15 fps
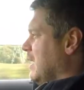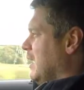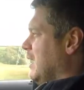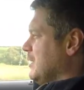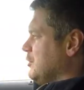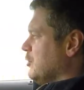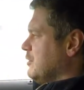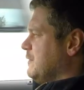I
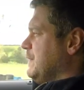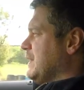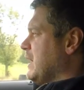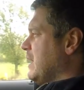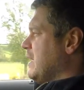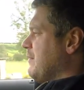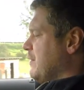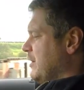don't think
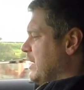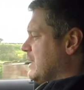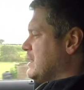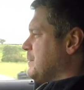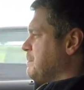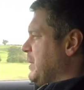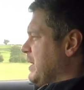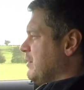I ever
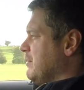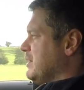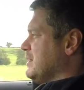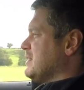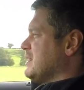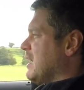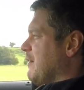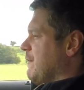
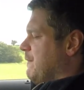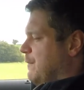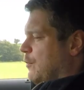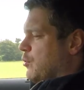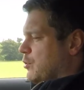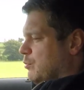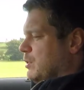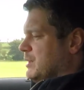experienced a
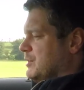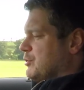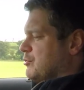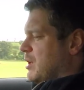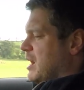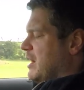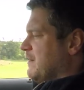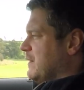four-wheel
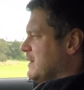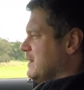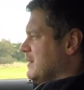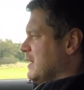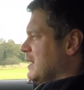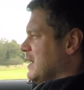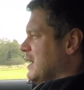drive, and